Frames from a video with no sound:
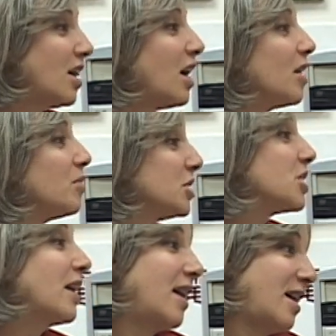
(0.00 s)
I wish I
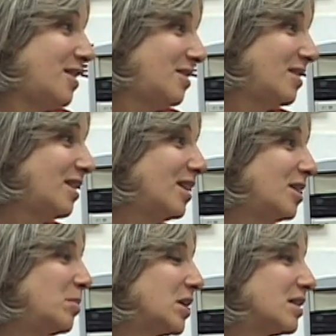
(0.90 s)
had,
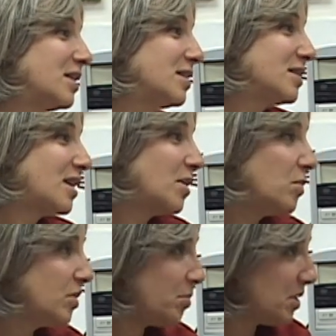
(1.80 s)
because I
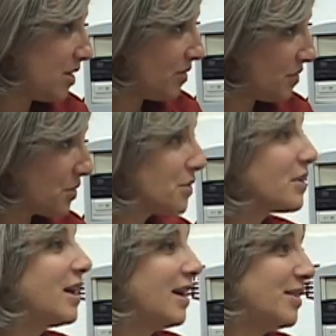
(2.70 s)
would be further
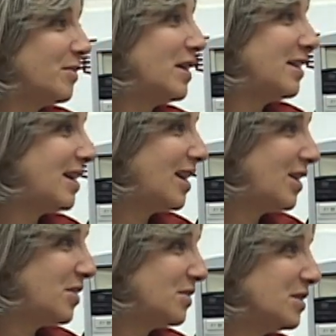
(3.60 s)
ahead right
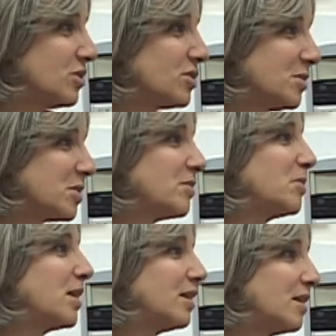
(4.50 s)
now in terms of
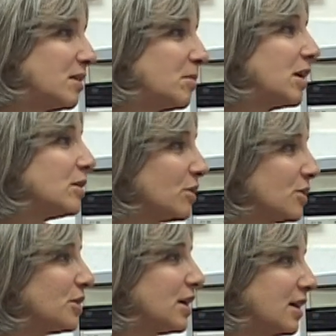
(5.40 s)
my
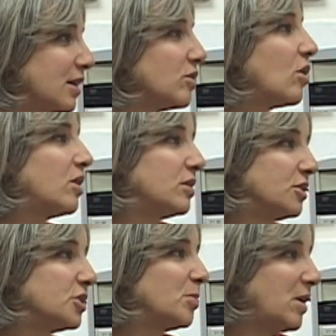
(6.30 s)
learning and
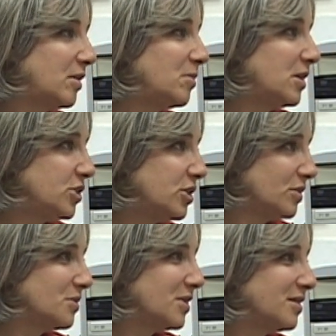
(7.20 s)
knowledge about my
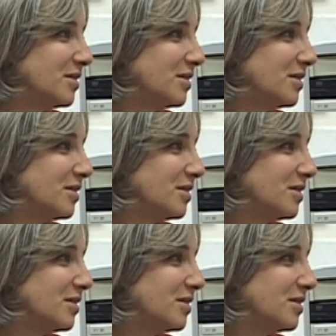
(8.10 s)
children.